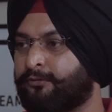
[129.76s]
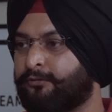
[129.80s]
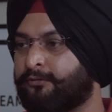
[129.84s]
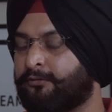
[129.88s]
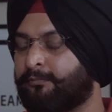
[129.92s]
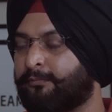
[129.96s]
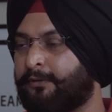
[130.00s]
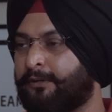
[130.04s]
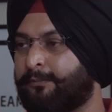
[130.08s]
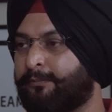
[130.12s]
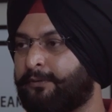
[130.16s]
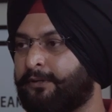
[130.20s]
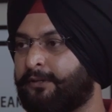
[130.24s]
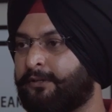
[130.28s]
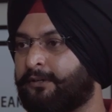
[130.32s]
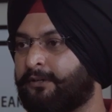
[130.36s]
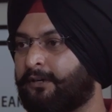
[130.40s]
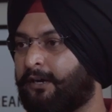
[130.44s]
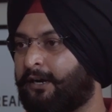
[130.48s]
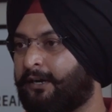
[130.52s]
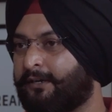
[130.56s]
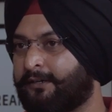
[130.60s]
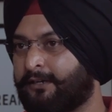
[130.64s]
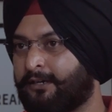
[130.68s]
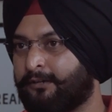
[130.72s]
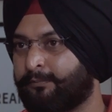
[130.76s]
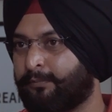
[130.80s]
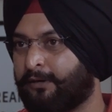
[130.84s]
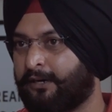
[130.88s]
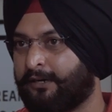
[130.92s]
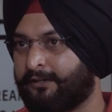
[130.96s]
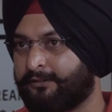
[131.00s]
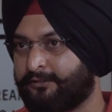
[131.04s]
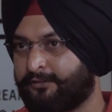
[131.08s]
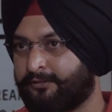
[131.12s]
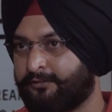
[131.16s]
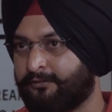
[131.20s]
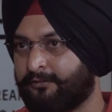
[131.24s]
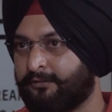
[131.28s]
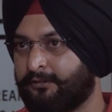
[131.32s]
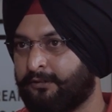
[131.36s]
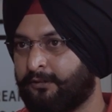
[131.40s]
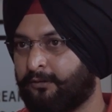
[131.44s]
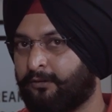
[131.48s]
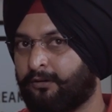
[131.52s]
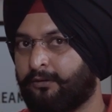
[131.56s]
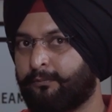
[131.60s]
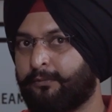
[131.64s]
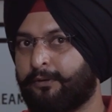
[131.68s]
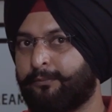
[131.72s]
into maybe 100 parts
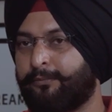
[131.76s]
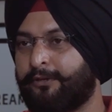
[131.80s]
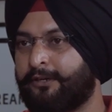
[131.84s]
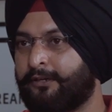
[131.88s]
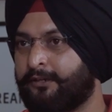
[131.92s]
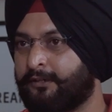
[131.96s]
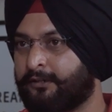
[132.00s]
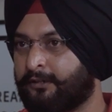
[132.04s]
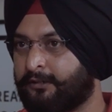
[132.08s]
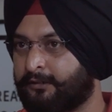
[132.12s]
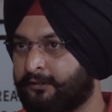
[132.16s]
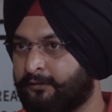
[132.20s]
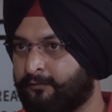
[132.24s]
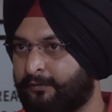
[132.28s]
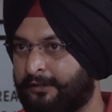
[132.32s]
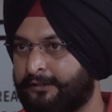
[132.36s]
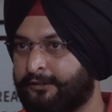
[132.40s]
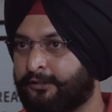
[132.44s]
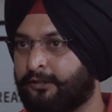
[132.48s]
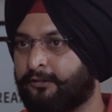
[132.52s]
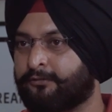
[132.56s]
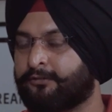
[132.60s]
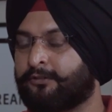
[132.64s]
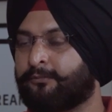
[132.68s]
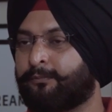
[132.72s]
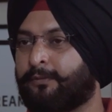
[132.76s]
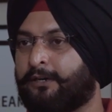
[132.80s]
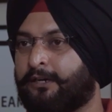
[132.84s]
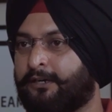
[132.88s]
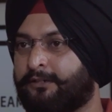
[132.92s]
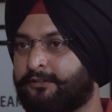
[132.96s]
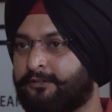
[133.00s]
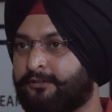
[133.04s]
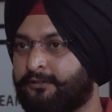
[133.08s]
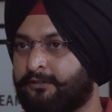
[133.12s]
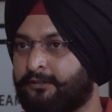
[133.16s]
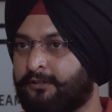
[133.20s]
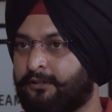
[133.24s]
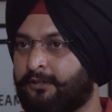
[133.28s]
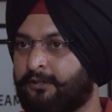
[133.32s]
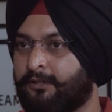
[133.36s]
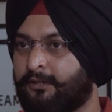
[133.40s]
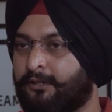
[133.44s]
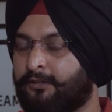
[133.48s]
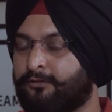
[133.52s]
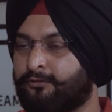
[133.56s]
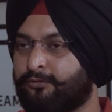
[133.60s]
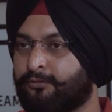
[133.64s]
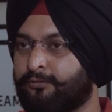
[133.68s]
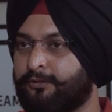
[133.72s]
or maybe 1,000 parts.
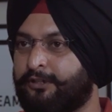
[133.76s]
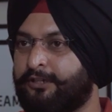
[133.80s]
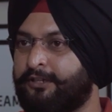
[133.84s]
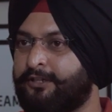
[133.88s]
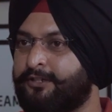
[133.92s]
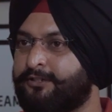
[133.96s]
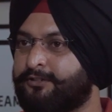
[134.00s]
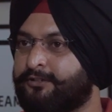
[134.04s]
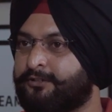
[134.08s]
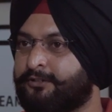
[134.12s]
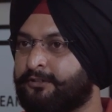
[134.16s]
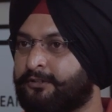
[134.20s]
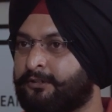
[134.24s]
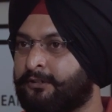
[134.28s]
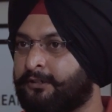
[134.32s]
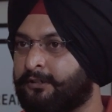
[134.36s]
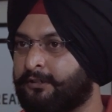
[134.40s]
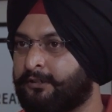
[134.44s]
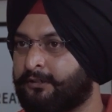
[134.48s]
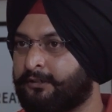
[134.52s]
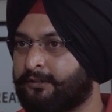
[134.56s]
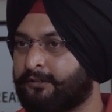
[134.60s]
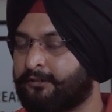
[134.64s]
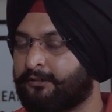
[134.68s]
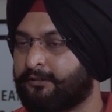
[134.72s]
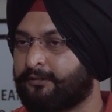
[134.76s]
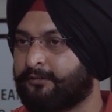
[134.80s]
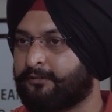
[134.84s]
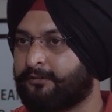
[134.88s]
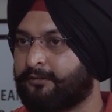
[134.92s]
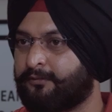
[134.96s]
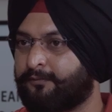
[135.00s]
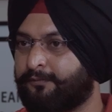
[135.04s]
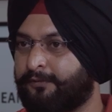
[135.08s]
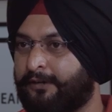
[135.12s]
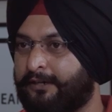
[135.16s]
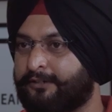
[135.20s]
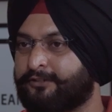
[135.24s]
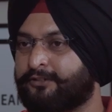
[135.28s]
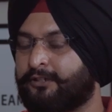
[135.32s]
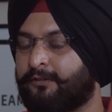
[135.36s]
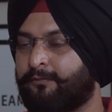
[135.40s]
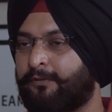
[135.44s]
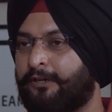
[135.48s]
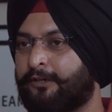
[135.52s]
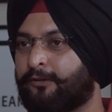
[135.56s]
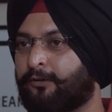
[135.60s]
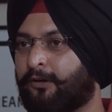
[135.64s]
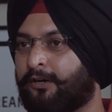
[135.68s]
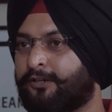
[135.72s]
So each
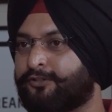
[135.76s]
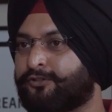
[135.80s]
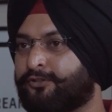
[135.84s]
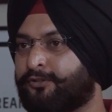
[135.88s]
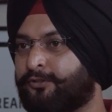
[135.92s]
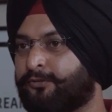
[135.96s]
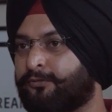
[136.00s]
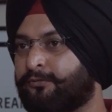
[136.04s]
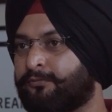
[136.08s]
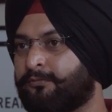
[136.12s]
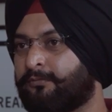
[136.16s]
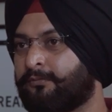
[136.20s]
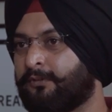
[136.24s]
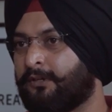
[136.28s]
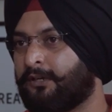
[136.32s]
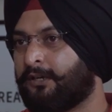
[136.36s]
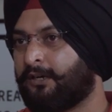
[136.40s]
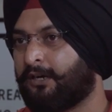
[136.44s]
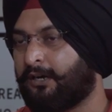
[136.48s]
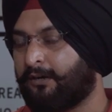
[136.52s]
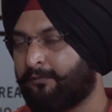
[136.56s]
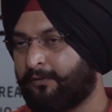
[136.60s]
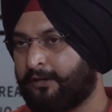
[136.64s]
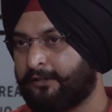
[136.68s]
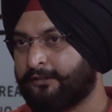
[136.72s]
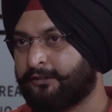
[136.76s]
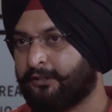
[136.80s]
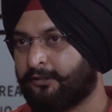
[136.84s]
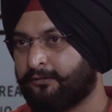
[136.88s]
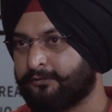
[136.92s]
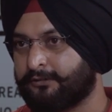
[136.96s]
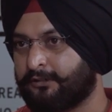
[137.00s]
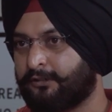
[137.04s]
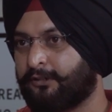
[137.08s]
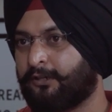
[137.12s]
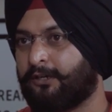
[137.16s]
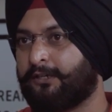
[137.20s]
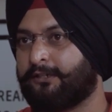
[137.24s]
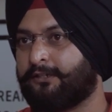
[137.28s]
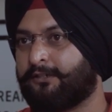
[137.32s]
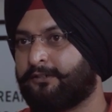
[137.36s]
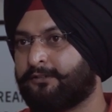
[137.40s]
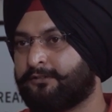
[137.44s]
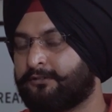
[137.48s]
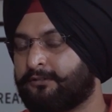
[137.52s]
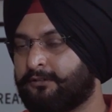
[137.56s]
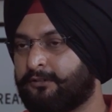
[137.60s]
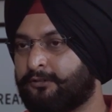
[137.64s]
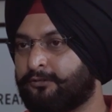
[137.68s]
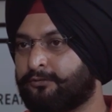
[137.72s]
fraction will cost you
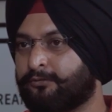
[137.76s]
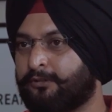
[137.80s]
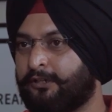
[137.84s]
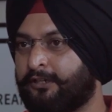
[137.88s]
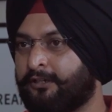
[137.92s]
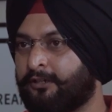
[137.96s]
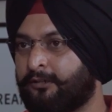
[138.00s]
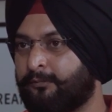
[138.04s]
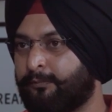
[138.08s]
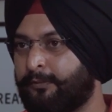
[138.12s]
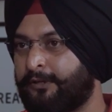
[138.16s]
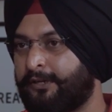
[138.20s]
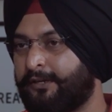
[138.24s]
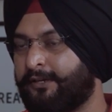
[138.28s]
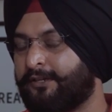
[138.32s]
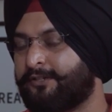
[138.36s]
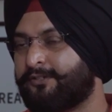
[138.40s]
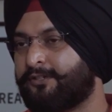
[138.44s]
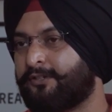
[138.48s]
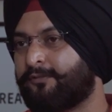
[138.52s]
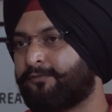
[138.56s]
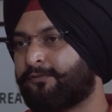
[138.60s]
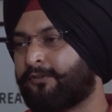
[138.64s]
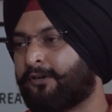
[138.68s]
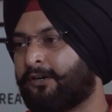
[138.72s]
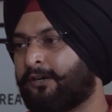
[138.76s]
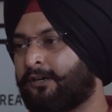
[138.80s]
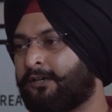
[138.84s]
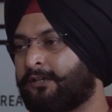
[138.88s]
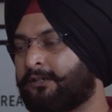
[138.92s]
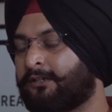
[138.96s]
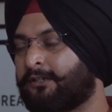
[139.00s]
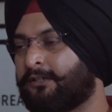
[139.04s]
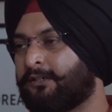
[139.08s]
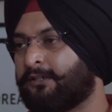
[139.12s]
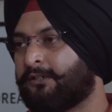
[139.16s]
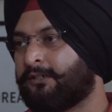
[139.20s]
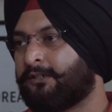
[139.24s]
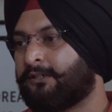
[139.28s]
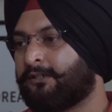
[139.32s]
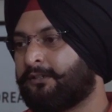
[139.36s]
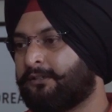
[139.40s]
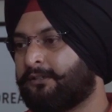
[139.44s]
$1,000. So it will be easy for